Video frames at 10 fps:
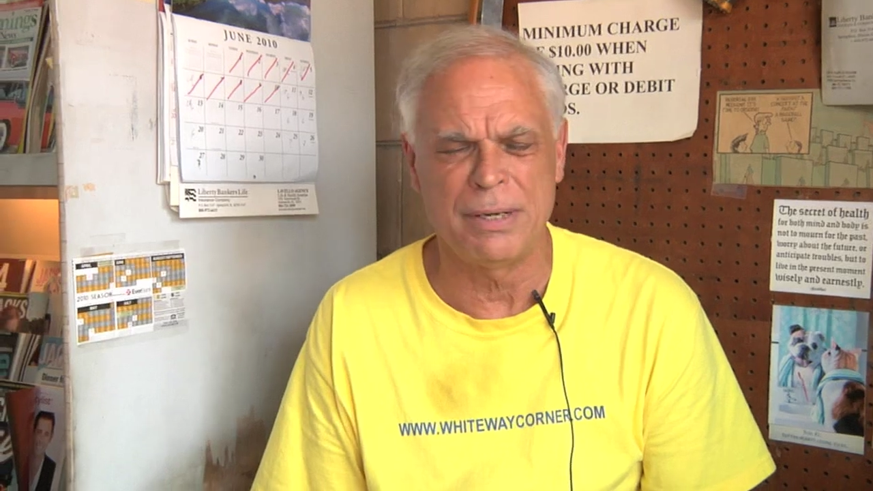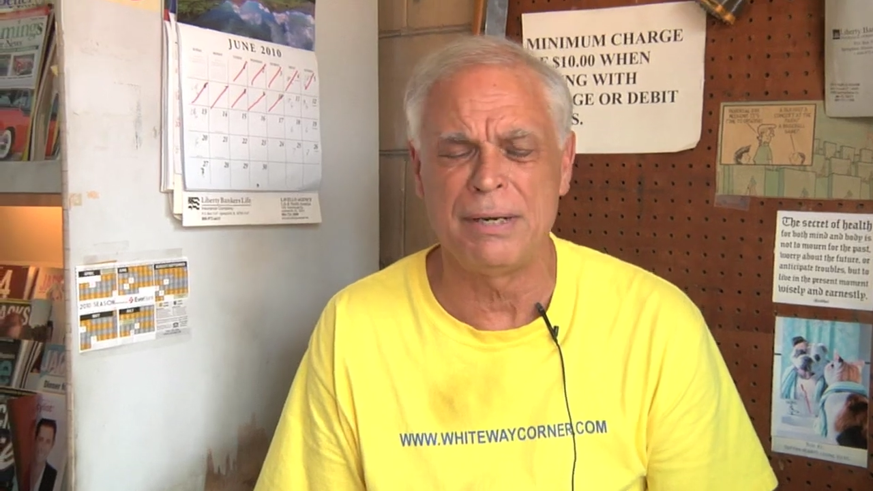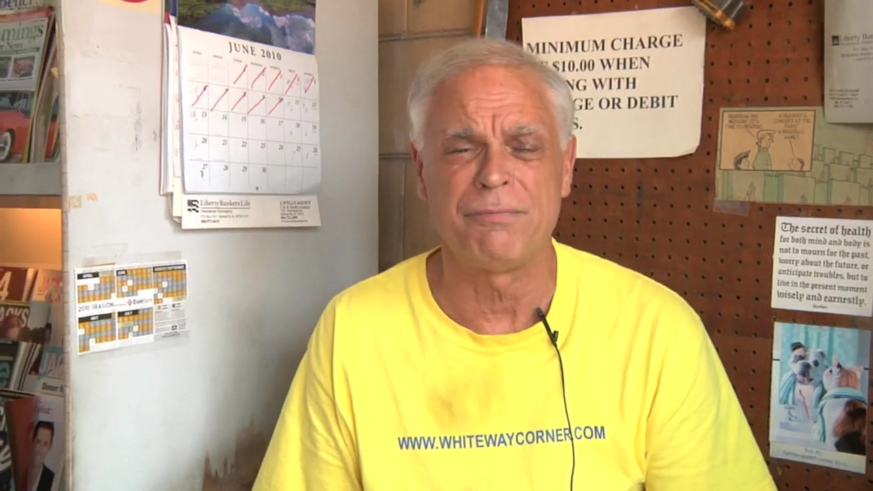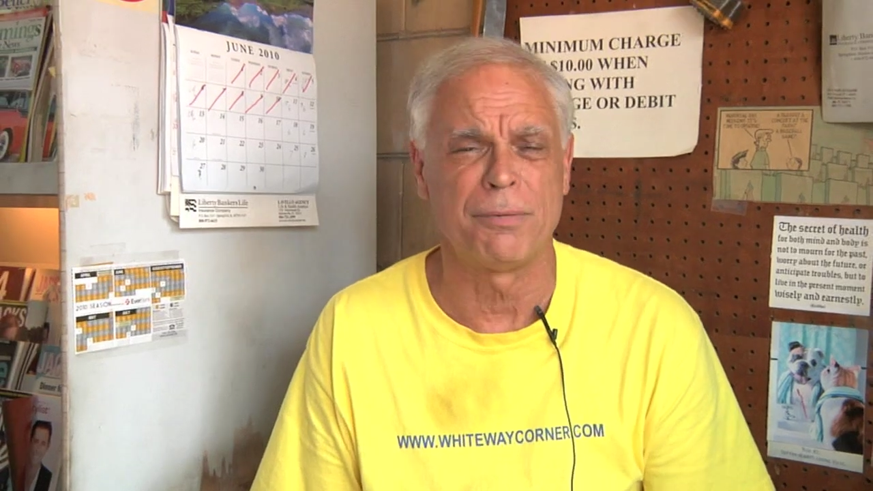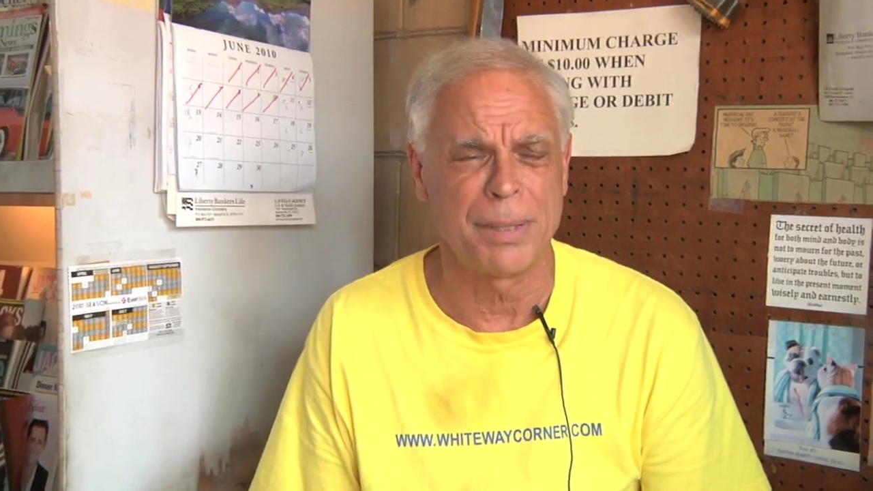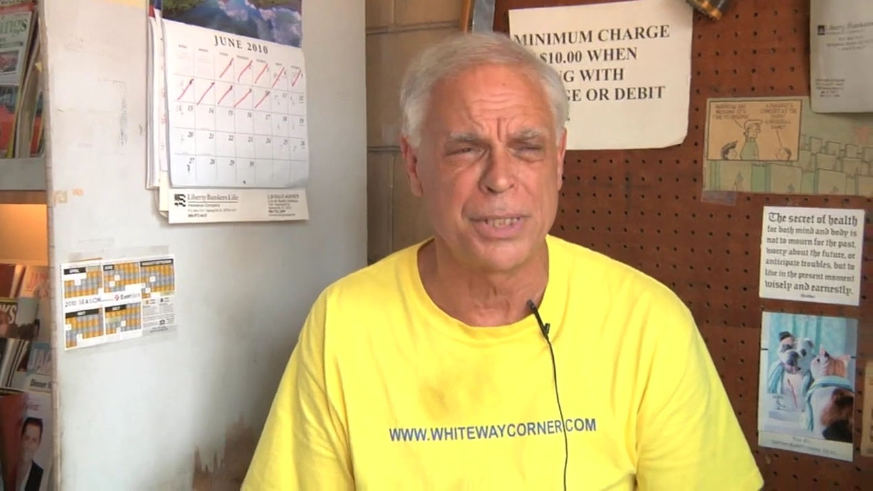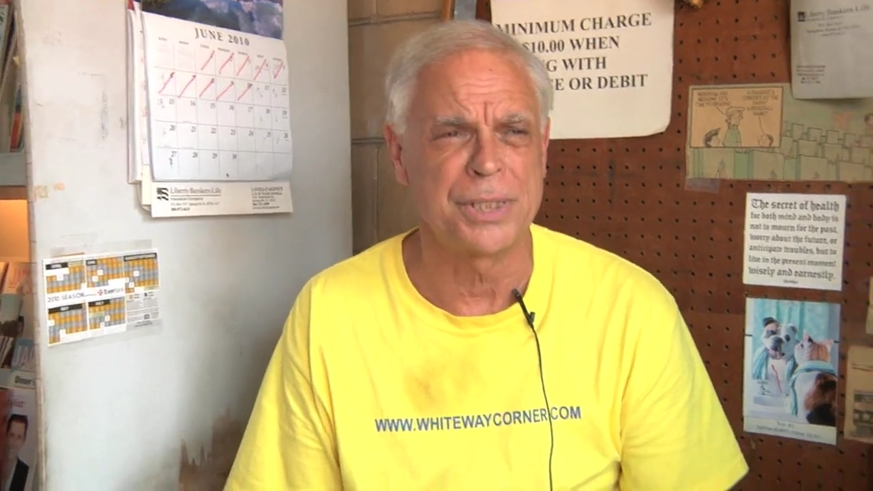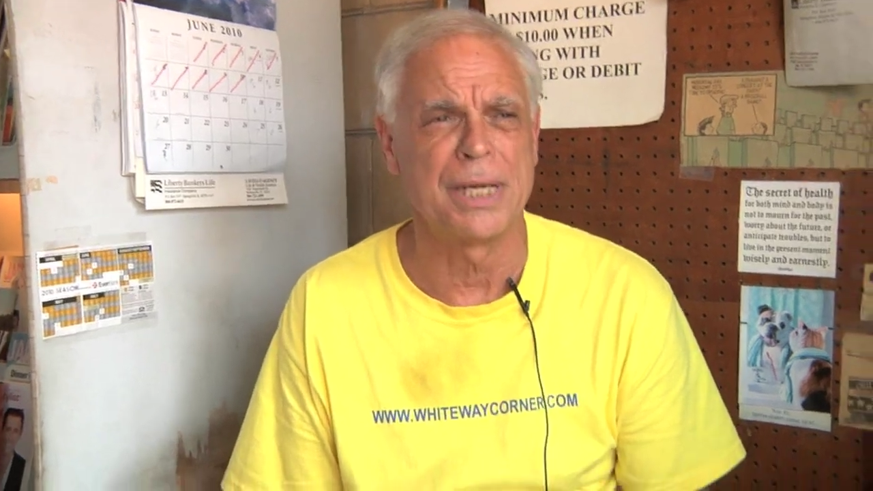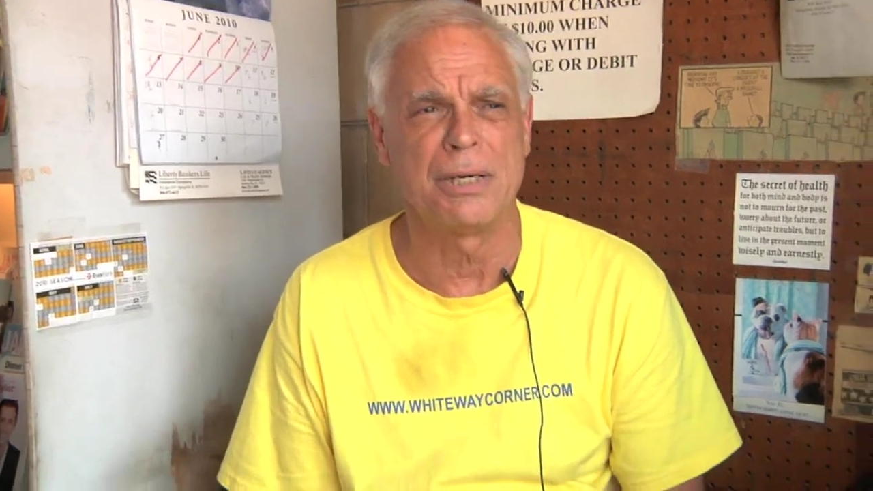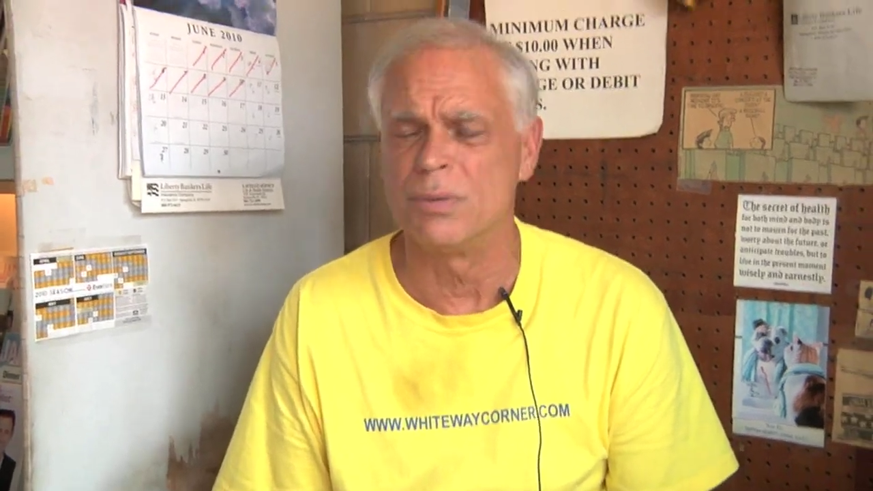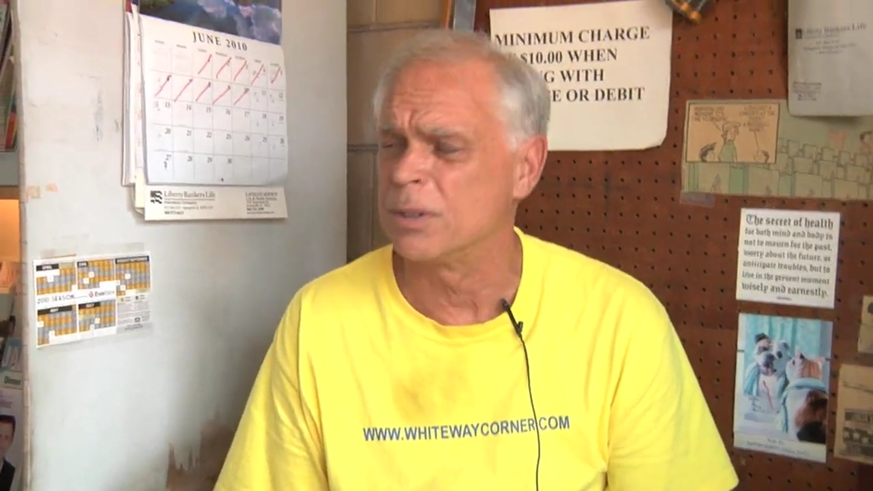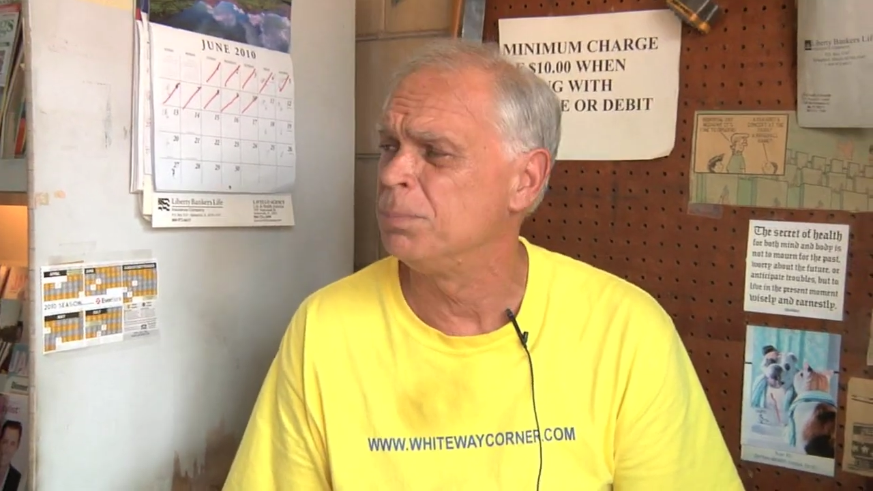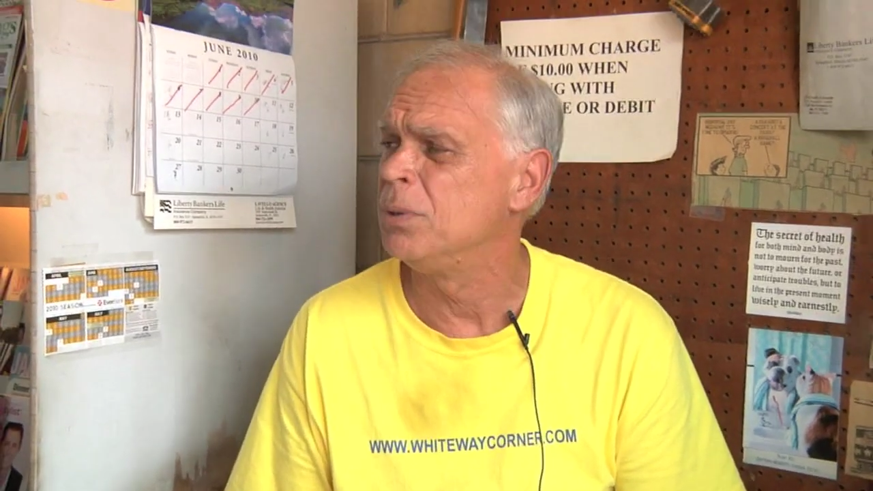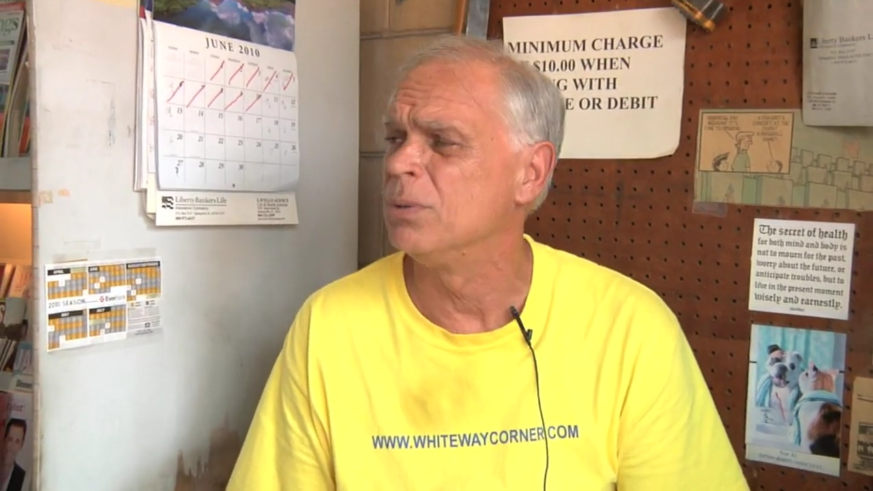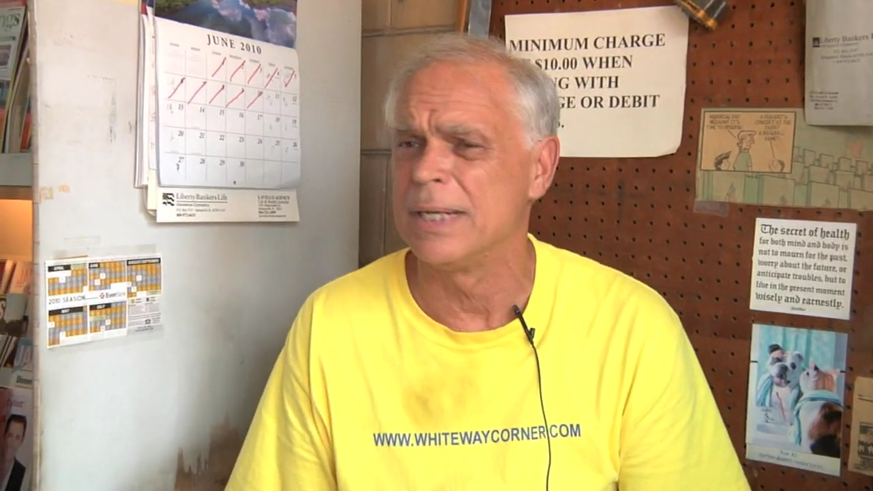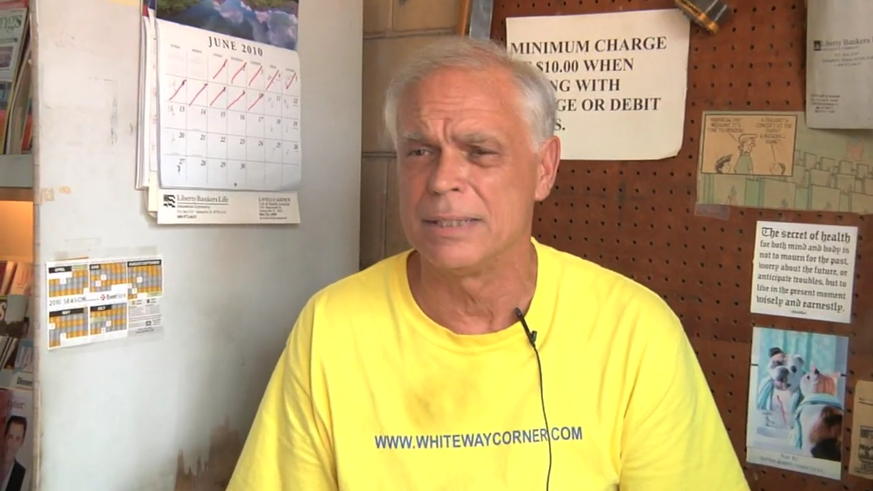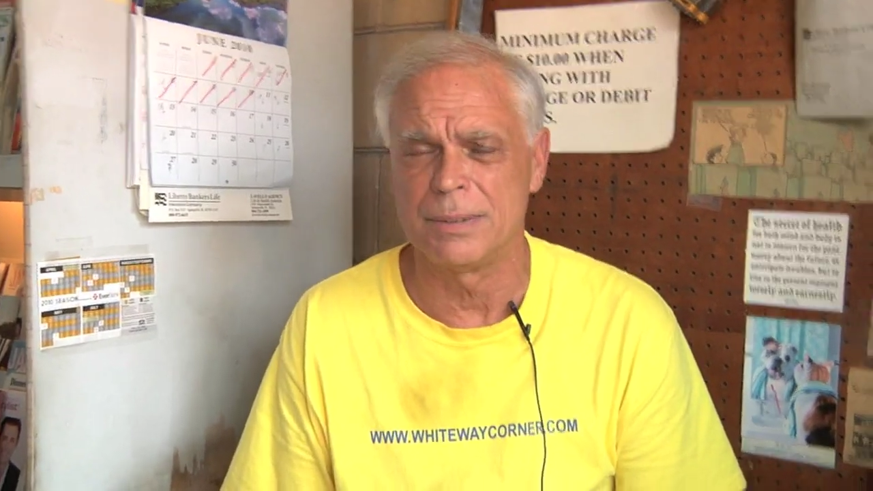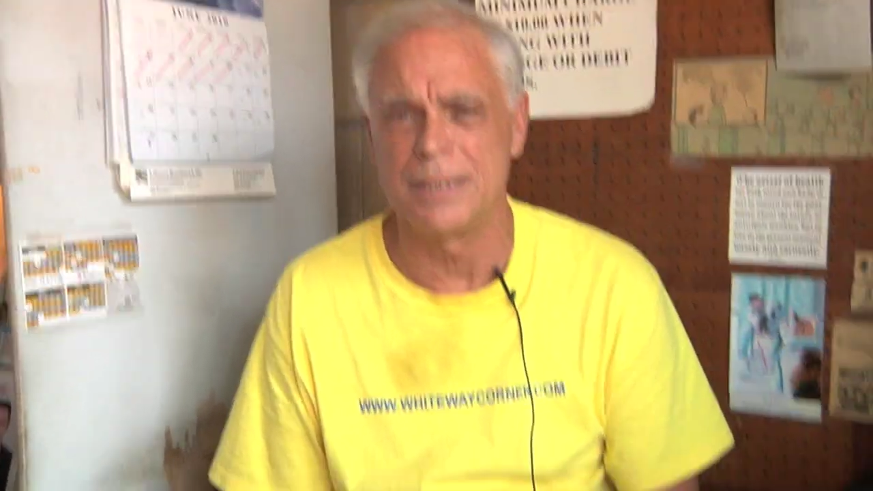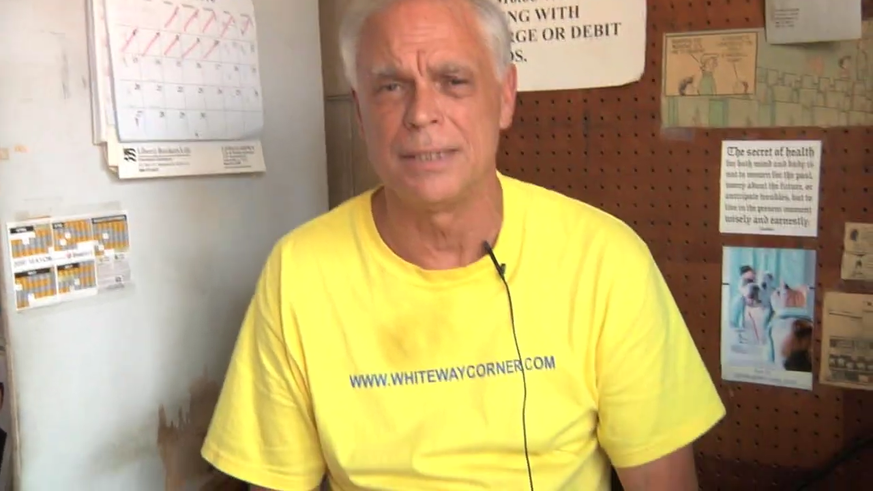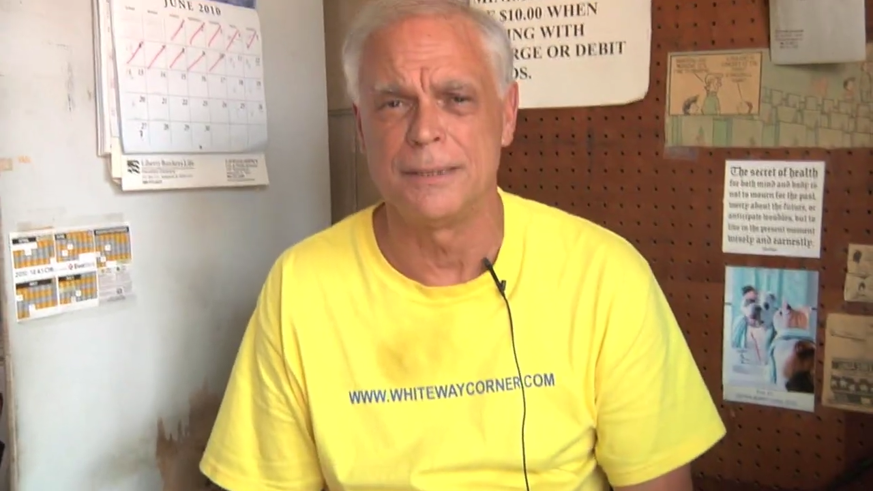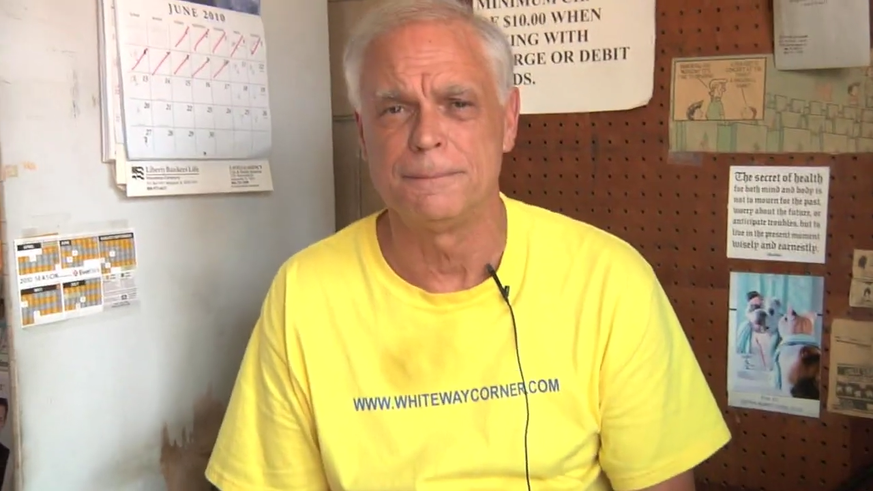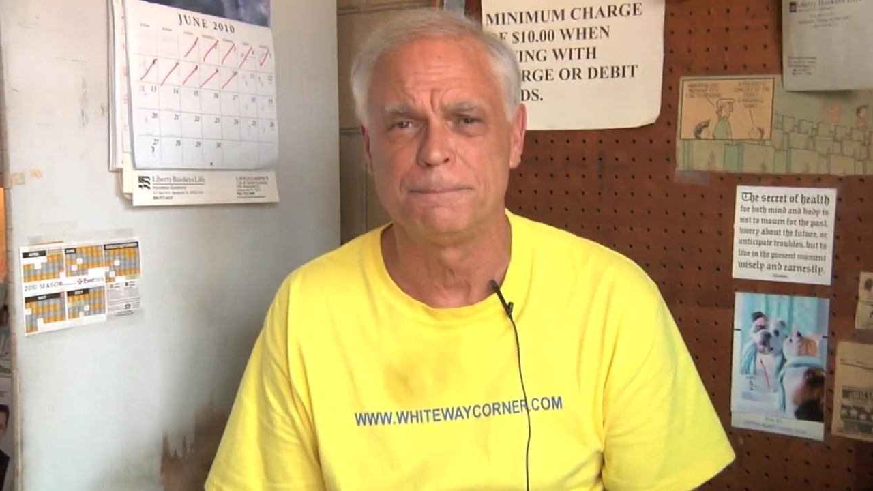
any information, they go on the computer now and get it.